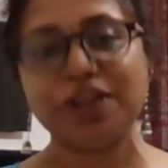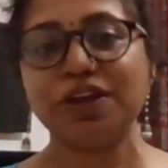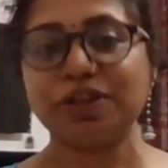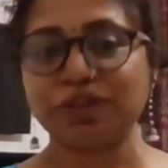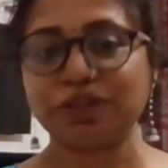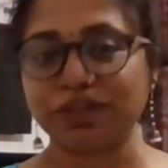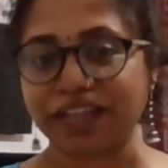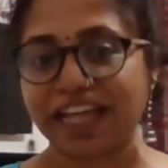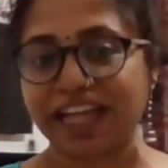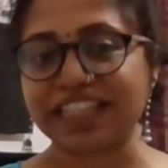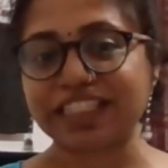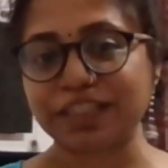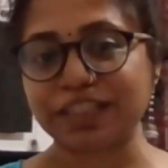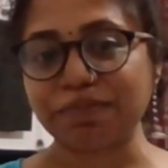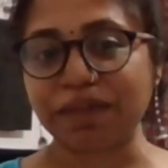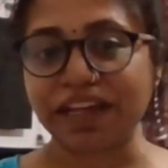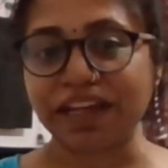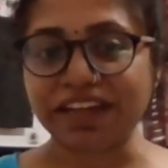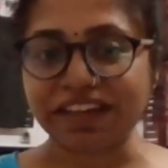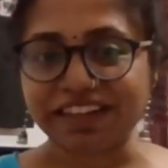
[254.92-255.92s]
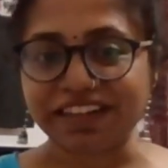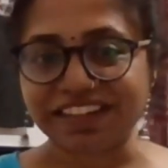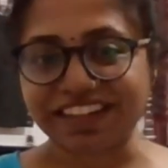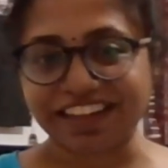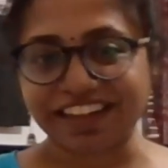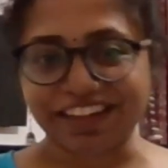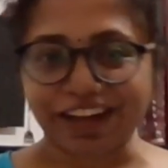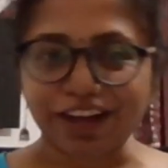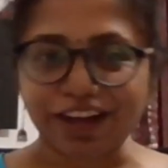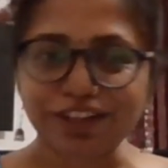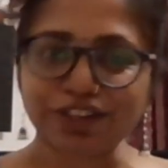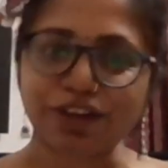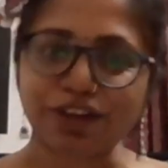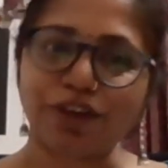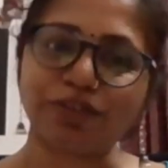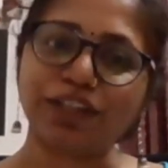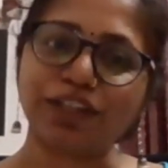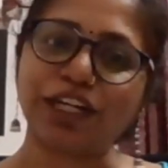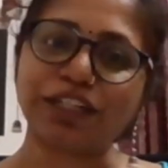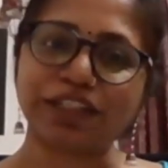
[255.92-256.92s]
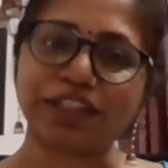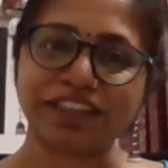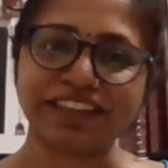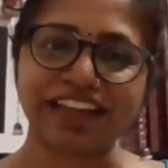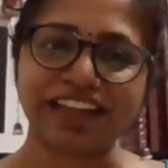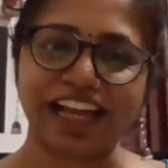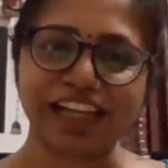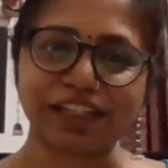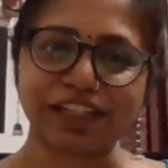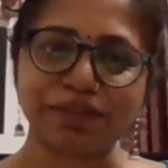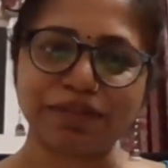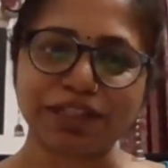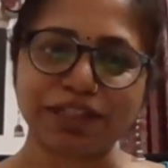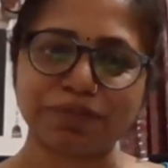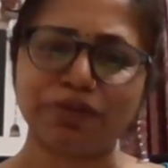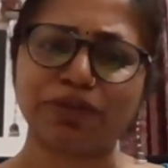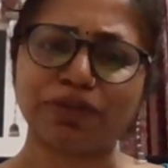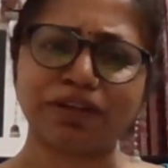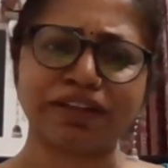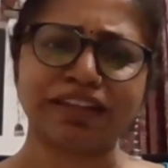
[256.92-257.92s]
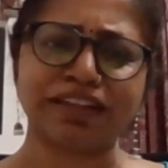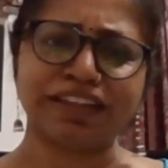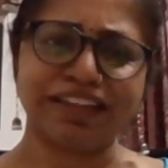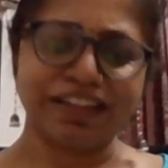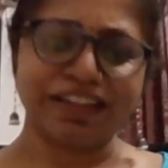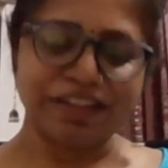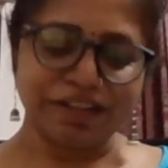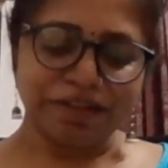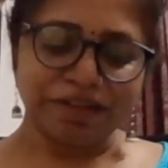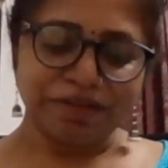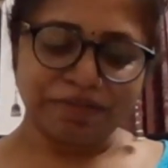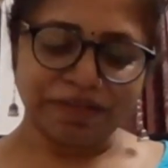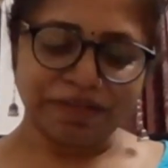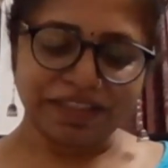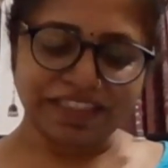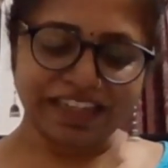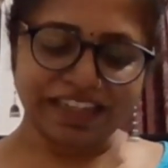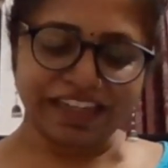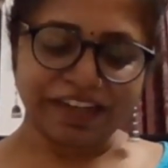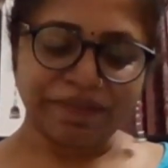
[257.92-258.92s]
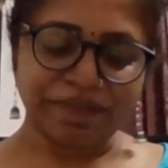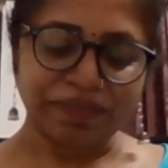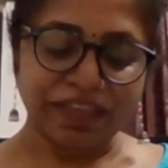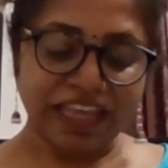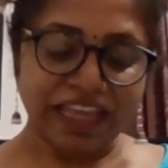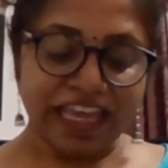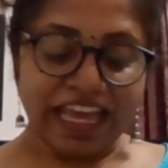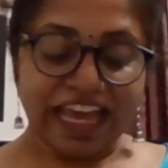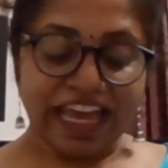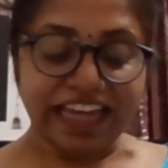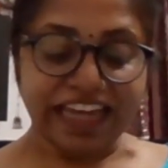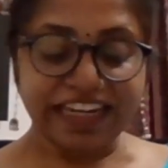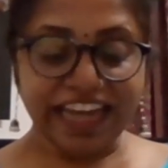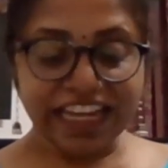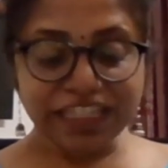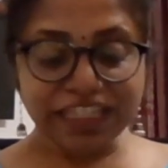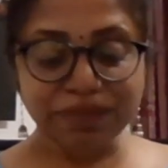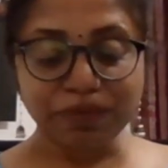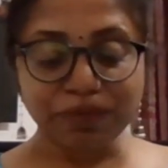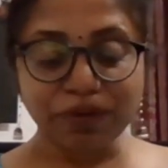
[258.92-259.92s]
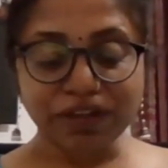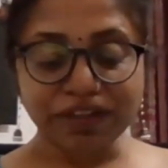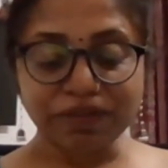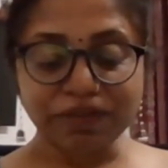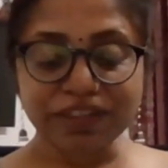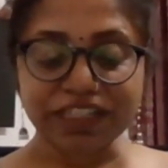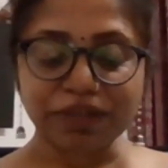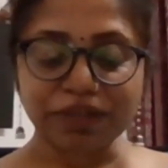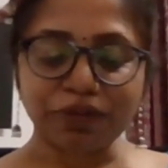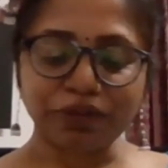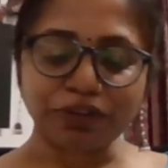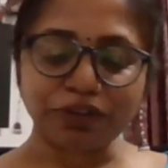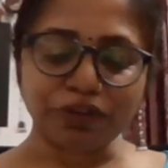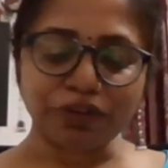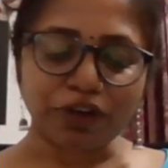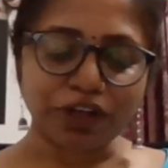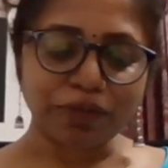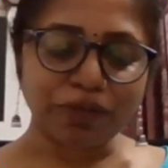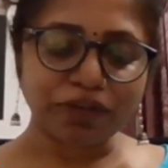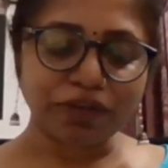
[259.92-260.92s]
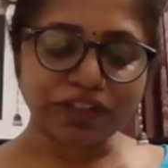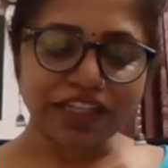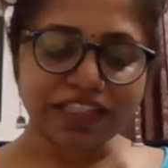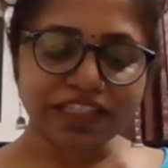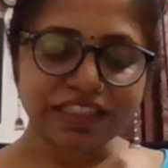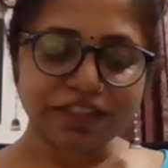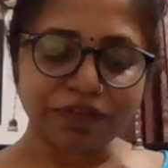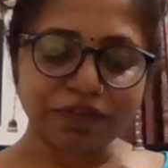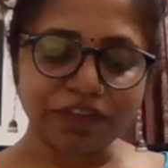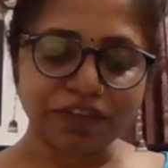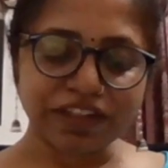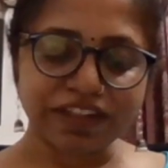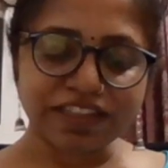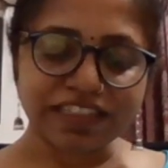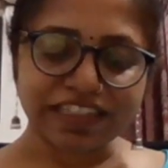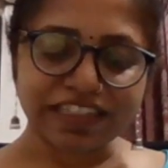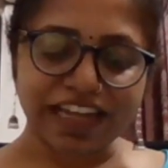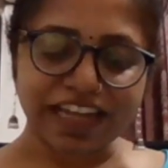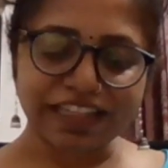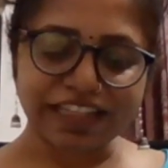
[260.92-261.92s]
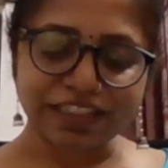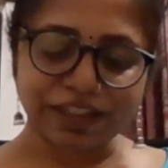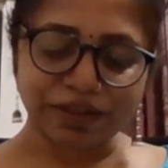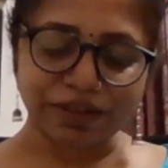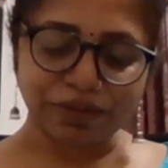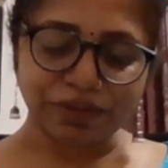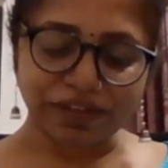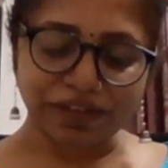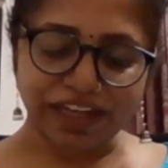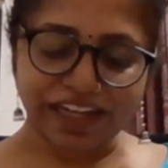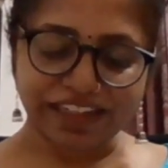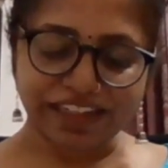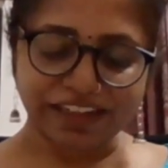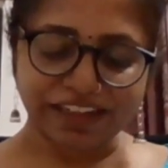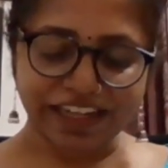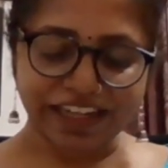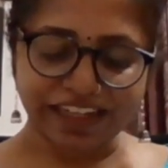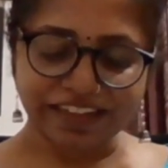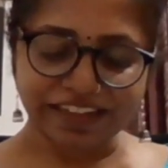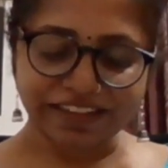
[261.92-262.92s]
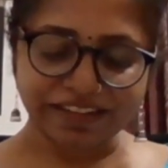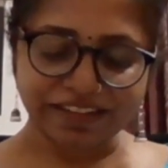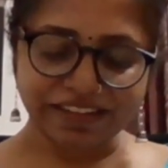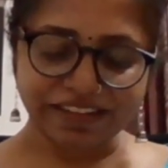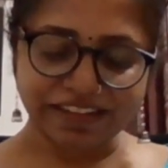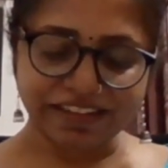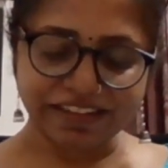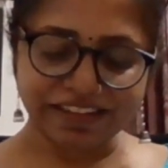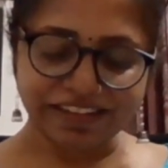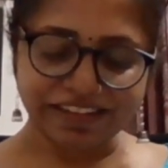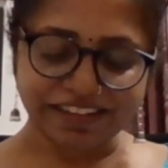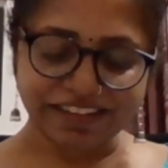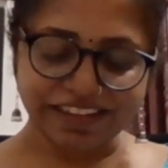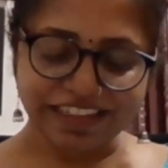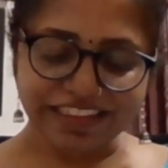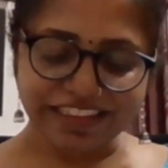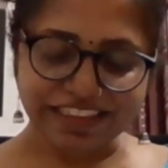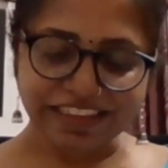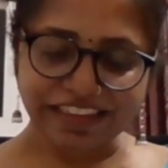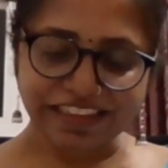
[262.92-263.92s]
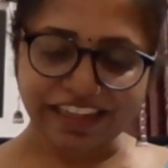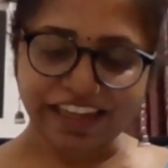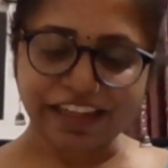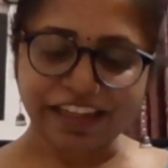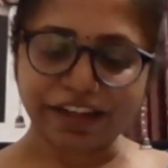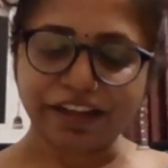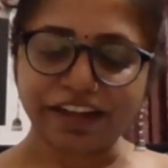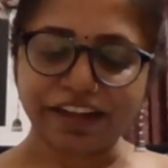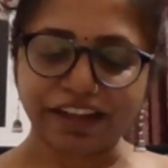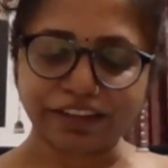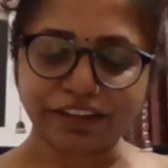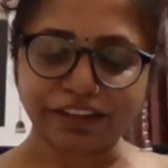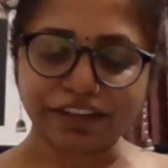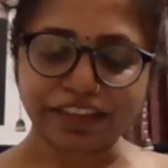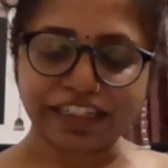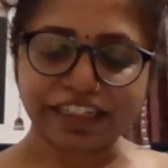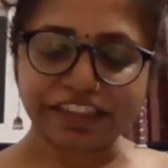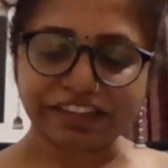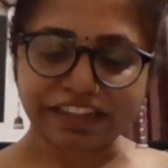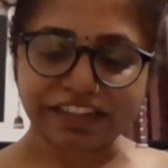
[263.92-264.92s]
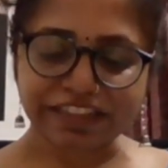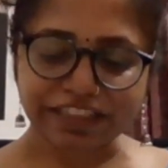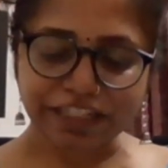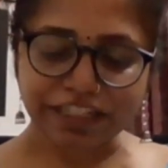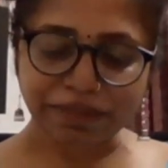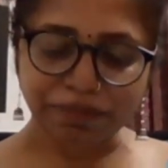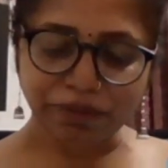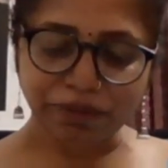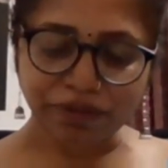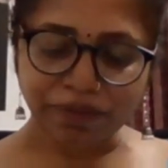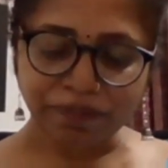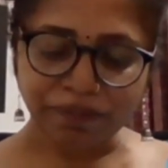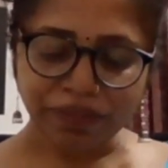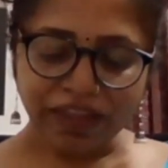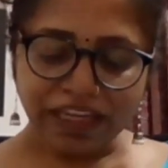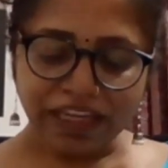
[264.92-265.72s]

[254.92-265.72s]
So that's the main crux of that Alchemist book basically. And next book which I want to talk about is The Winner Stands Alone, and again it's again another interesting book.